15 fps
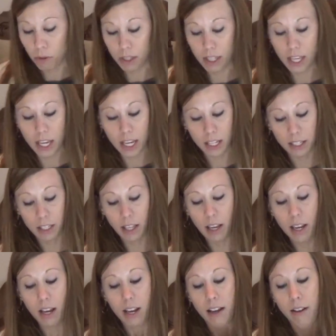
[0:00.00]
with these.
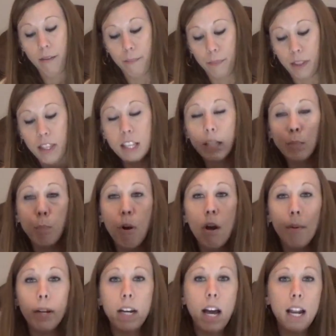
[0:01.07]
This is
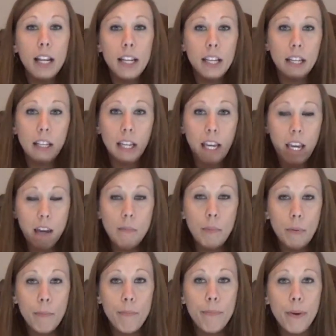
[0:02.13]
probably not a
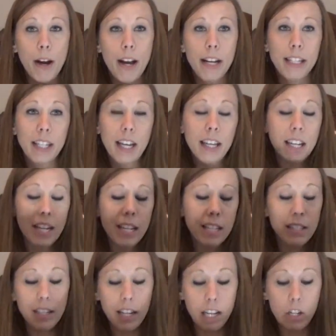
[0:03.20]
keep, but it
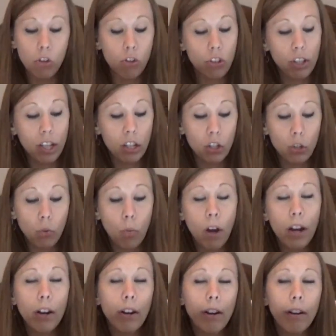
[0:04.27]
is an interesting
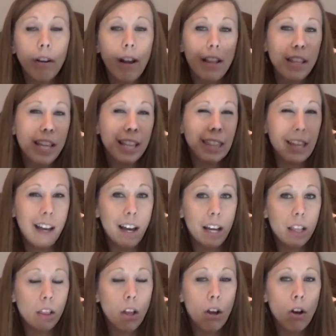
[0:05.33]
sweater. I like the
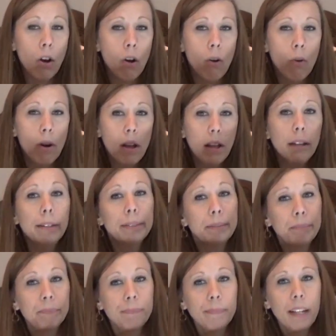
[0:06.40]
high-low.
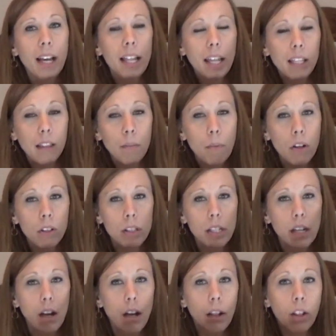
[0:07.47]
I like the
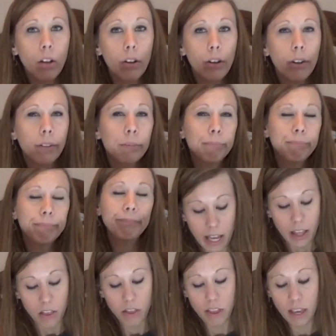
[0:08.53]
multicolor.
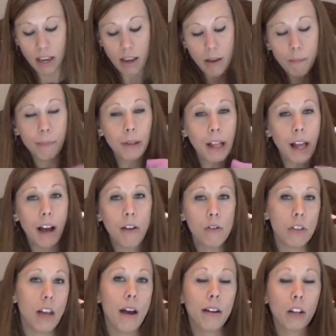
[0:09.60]
The
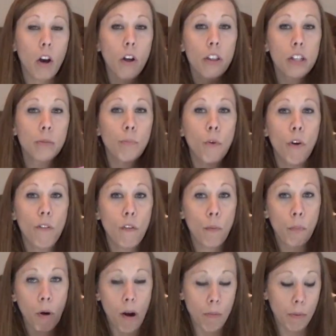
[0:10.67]
blouse, I'd call this more of a
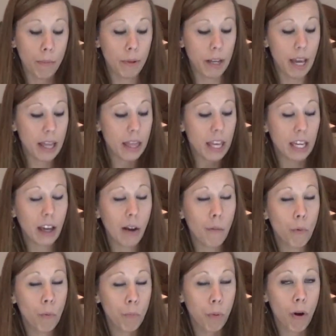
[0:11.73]
probably. I think I
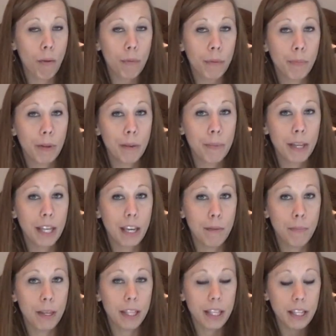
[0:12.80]
will probably be
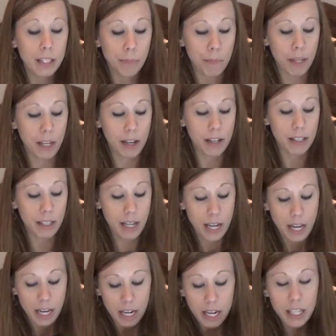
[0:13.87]
keeping this because
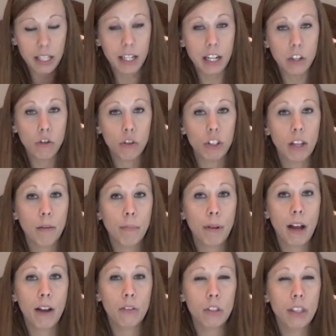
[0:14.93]
it is an interesting
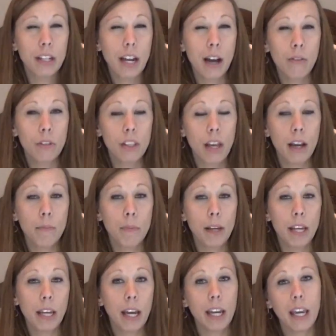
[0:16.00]
blouse. The downside
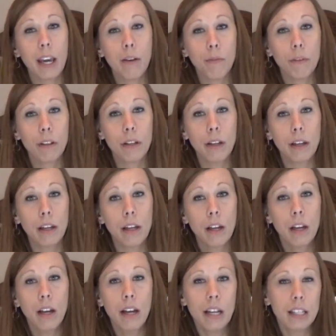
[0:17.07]
being
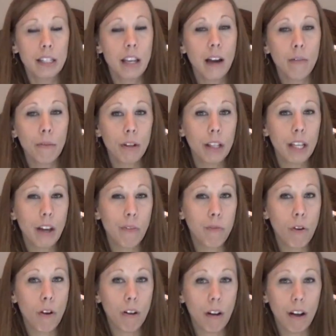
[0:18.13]
it's not really a
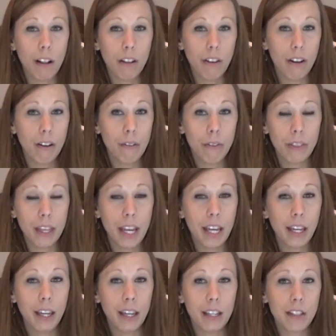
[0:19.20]
fall color, I don't
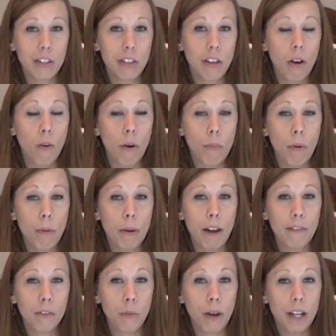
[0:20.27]
think, and so I'll probably
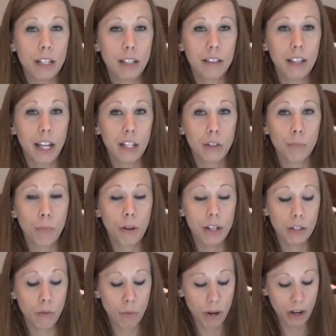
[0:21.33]
have to wait until next
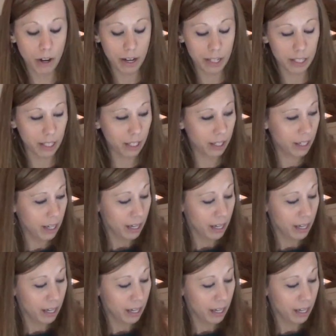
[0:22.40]
spring to wear it.